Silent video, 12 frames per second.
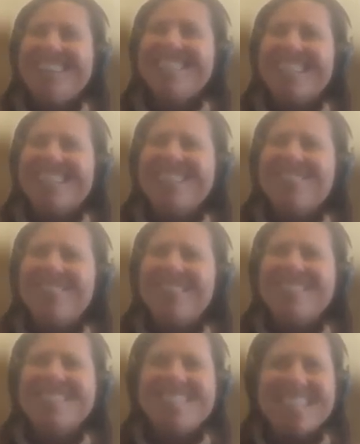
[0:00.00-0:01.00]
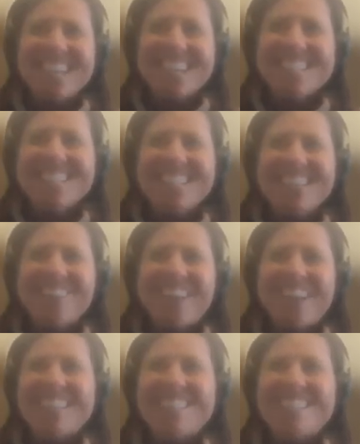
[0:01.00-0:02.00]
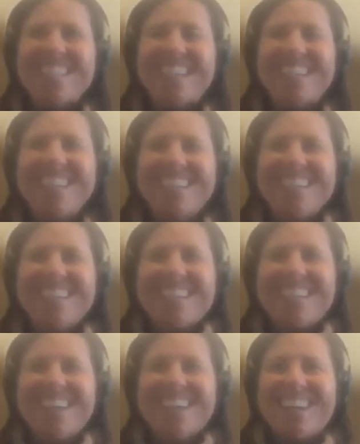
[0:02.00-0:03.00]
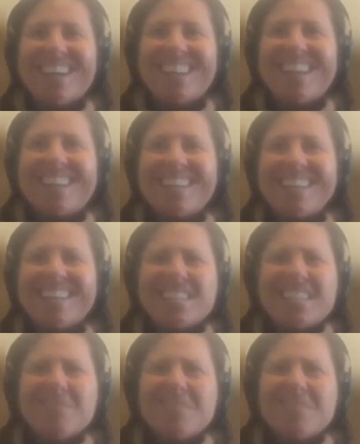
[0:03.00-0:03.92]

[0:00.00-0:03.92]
It's like this weird scarcity mindset that it